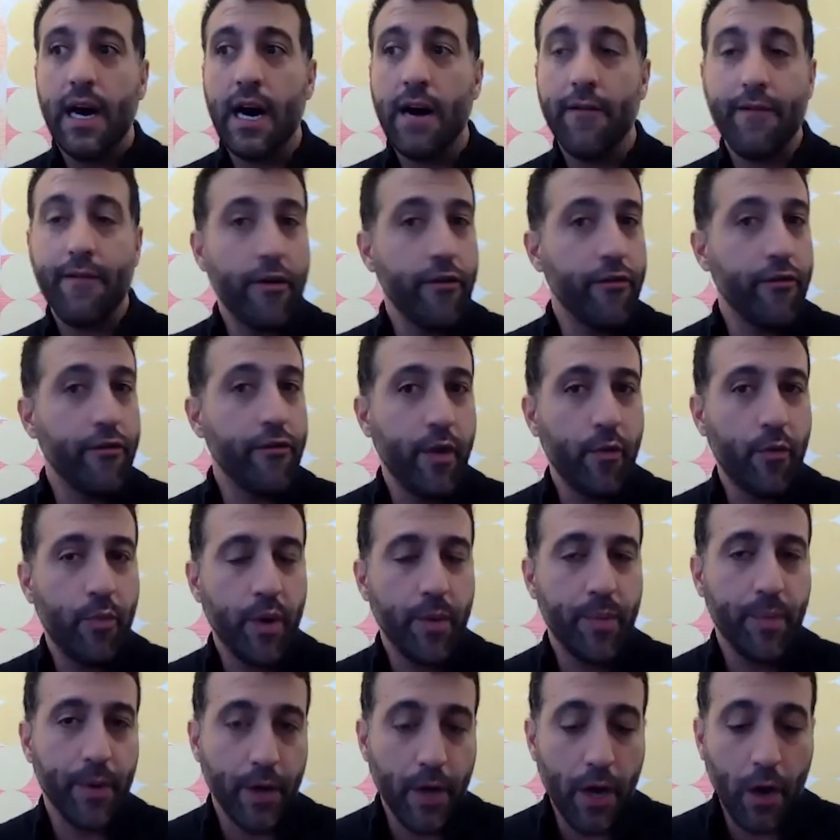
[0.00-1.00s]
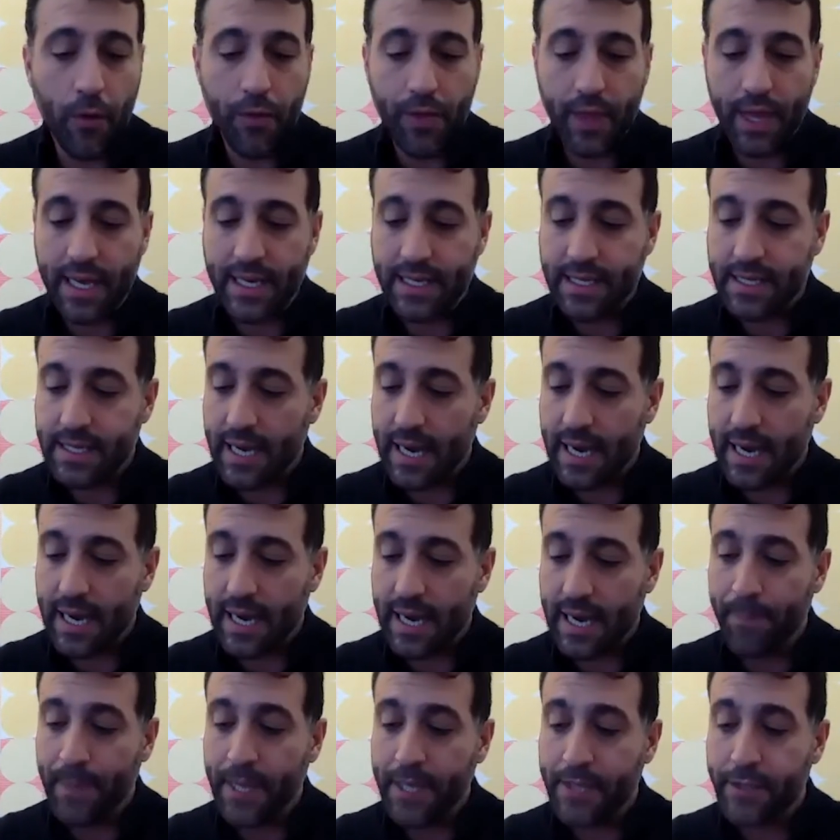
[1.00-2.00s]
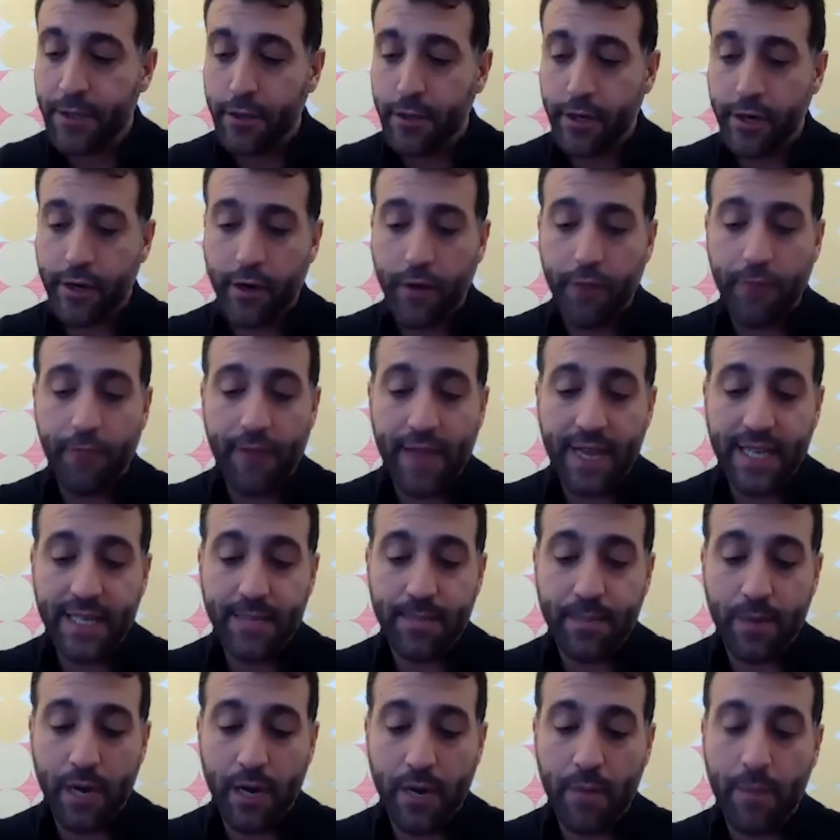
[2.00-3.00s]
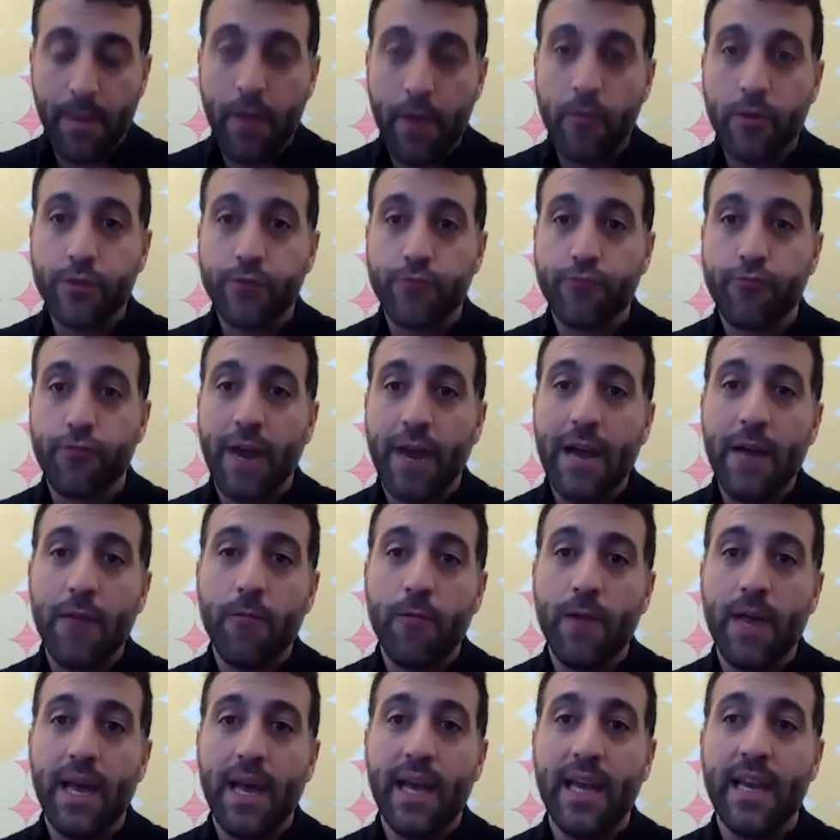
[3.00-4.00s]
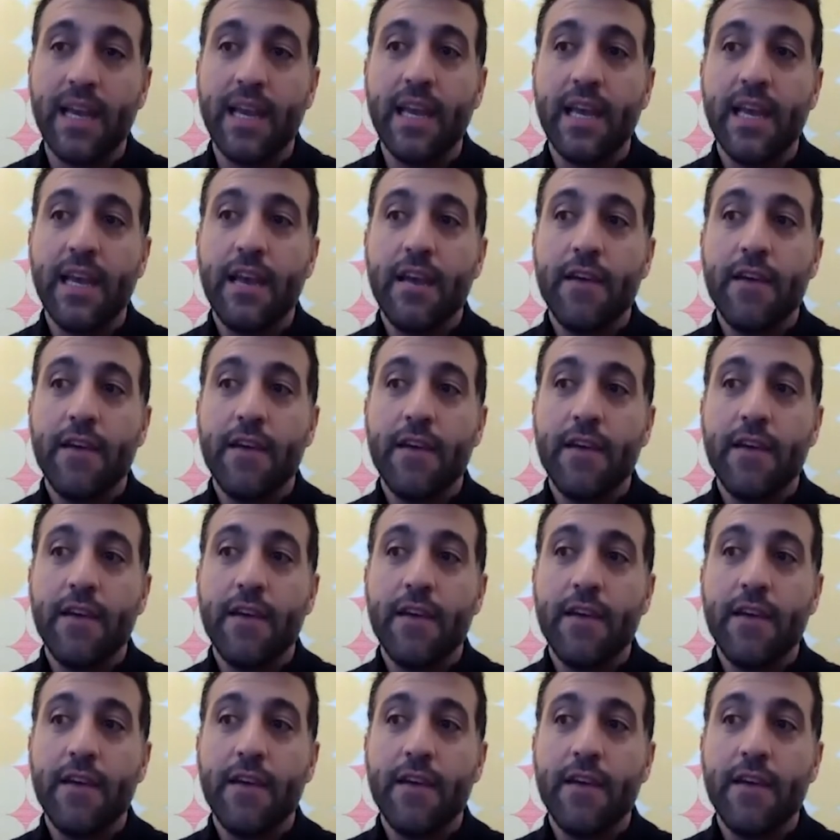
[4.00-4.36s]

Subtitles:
Very few people know this. He started on Facebook, but it was right when